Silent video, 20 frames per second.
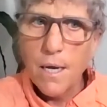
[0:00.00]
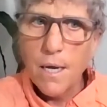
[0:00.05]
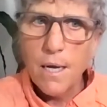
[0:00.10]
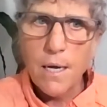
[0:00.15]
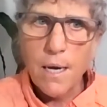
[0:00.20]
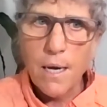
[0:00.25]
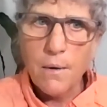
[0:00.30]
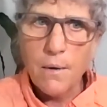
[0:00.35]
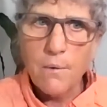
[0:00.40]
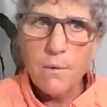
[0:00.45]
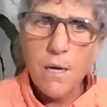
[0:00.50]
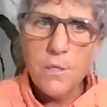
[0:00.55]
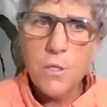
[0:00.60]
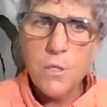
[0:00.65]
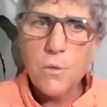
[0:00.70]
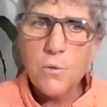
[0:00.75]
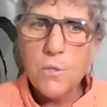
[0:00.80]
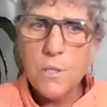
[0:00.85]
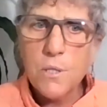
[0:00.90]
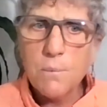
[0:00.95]
And I
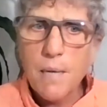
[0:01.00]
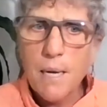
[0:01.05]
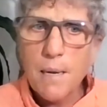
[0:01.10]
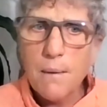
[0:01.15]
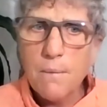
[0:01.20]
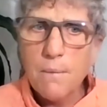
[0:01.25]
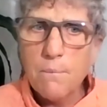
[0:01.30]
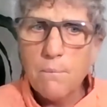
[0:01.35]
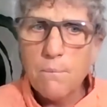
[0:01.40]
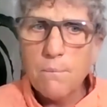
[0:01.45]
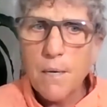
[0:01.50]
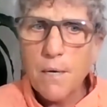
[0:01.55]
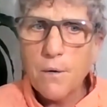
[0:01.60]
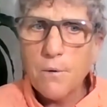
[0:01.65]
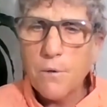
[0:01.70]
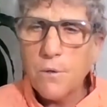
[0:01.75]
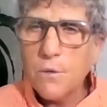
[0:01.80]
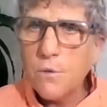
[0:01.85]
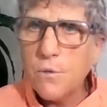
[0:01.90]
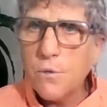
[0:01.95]
chose to buy
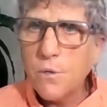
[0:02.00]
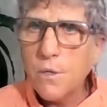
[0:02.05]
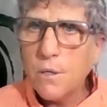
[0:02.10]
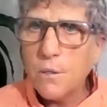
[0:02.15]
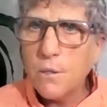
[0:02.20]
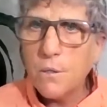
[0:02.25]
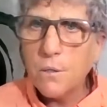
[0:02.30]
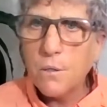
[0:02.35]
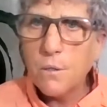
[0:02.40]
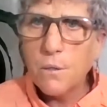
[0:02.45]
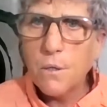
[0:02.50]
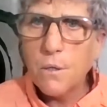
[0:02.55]
bionutrients.